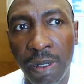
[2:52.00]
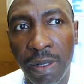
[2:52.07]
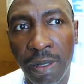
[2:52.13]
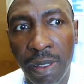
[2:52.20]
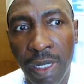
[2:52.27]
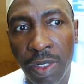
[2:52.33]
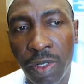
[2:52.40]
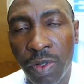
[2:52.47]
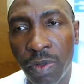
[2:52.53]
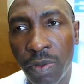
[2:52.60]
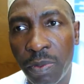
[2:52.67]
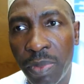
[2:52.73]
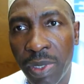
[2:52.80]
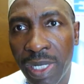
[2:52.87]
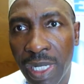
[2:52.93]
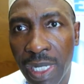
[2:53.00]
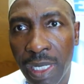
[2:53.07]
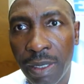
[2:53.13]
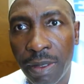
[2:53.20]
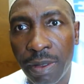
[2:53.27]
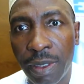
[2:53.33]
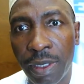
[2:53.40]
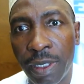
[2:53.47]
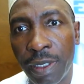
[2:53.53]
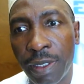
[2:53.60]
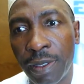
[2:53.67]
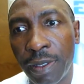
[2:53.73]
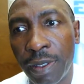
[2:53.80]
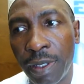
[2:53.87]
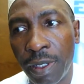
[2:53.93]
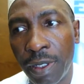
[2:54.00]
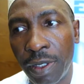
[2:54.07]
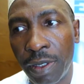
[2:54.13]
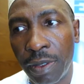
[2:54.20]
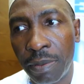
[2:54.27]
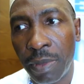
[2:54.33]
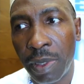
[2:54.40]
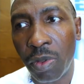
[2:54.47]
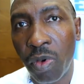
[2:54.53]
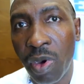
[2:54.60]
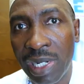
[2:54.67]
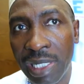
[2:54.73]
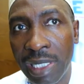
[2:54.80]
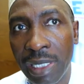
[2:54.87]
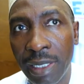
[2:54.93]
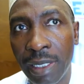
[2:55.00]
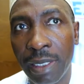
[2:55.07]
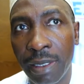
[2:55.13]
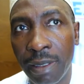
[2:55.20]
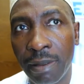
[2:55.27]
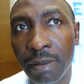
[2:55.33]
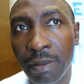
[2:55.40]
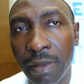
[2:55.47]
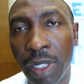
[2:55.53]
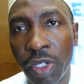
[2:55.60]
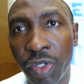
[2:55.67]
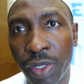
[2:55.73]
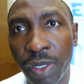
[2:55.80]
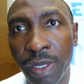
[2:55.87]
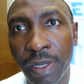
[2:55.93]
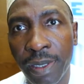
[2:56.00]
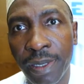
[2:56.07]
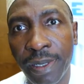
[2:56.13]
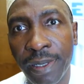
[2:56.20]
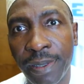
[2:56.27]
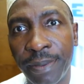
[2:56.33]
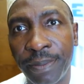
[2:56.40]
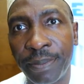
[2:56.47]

that to bring out the qualities in Nigerians.